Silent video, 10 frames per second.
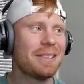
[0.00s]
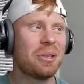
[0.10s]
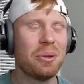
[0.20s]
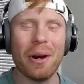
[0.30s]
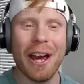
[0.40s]

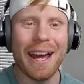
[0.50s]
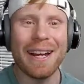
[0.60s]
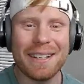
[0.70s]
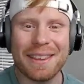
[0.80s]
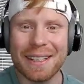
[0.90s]
to
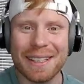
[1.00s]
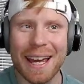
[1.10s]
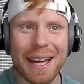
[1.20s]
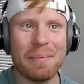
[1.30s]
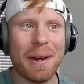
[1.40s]
end the
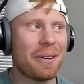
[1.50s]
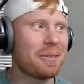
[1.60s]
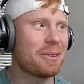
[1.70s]
game out.